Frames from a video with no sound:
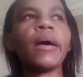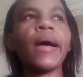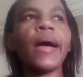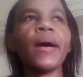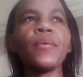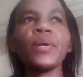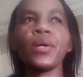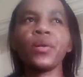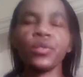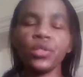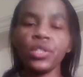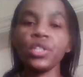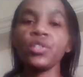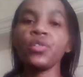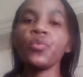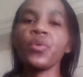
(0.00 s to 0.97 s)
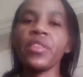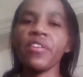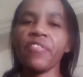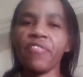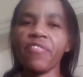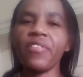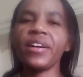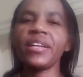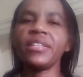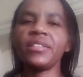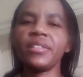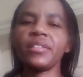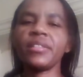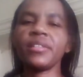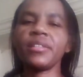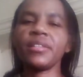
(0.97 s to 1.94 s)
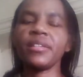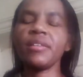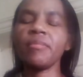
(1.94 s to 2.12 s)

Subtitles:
I will continue with the fight.